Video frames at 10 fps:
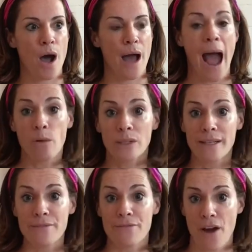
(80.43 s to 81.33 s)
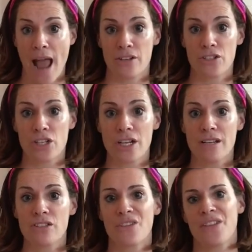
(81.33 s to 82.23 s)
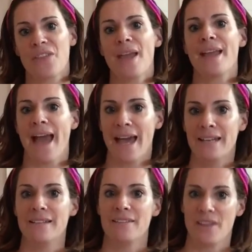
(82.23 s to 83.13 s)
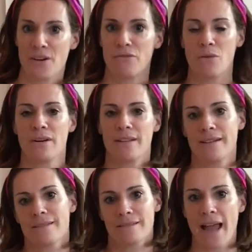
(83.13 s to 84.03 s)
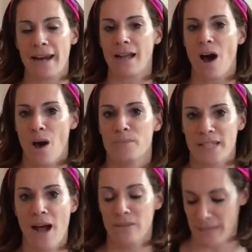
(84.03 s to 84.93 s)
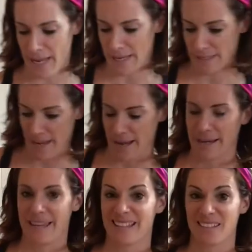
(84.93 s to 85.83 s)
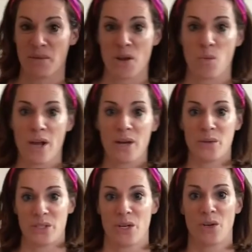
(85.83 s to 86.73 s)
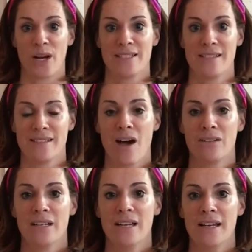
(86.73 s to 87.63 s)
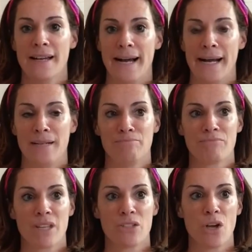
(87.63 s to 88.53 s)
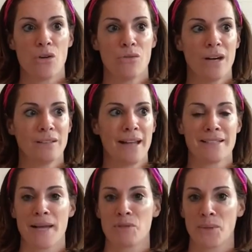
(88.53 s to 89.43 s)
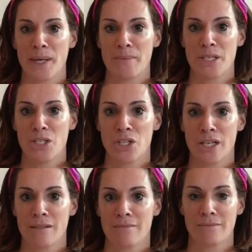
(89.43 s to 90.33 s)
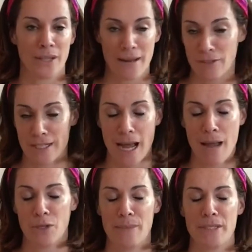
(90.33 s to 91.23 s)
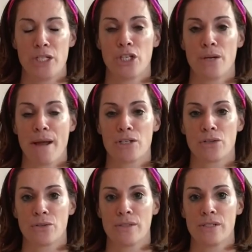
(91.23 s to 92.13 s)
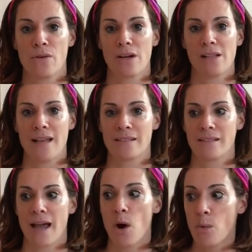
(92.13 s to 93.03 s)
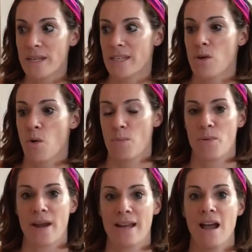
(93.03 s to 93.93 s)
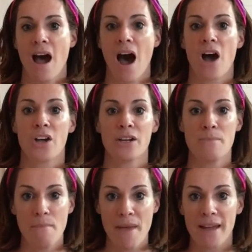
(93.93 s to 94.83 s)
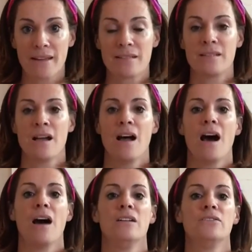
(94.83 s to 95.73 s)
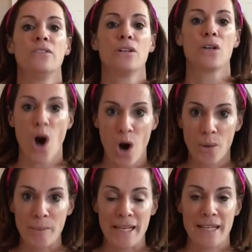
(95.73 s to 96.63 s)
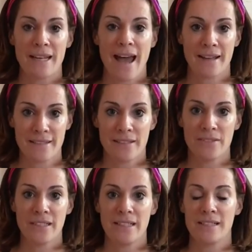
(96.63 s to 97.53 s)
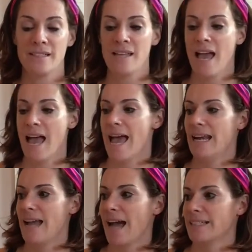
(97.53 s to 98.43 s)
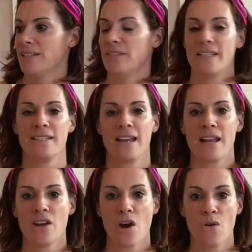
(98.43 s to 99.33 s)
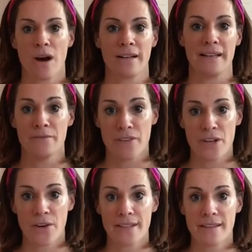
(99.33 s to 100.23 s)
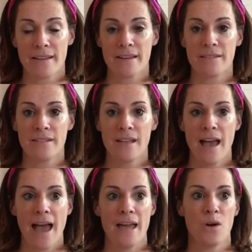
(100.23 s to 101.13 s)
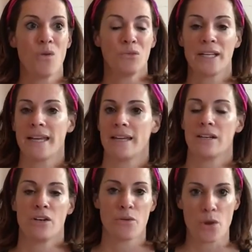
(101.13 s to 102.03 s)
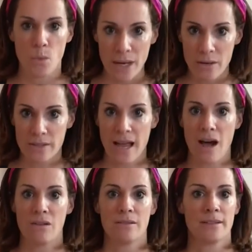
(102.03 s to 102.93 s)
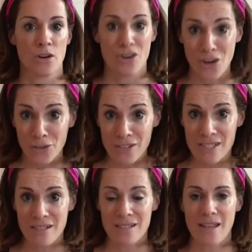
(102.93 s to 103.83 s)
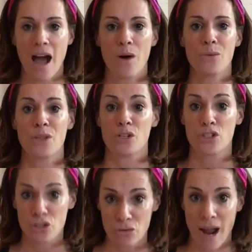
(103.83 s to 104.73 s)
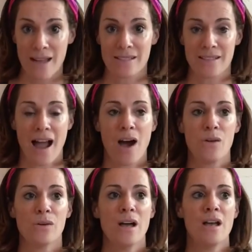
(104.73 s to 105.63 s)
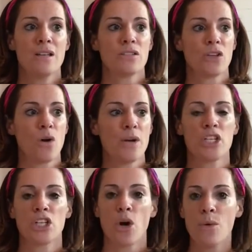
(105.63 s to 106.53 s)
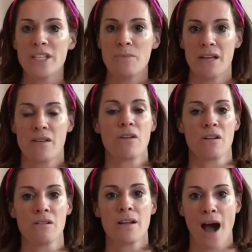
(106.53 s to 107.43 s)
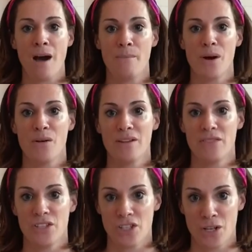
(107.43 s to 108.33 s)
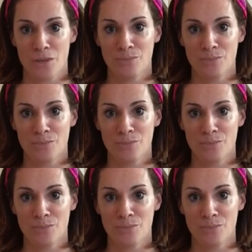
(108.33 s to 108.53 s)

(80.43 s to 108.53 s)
outlet for energy so that they can therefore then kind of calm down and get some of their wiggles and their crazies out. So a lot of times when I'm teaching, or every time when I'm teaching my children's yoga classes, I always incorporate a good mix of calming activities and activities that I know are going to invigorate the kids and hopefully get, their wiggles out, their nervousness out, their stress out. So it should always be a good combo of the 2.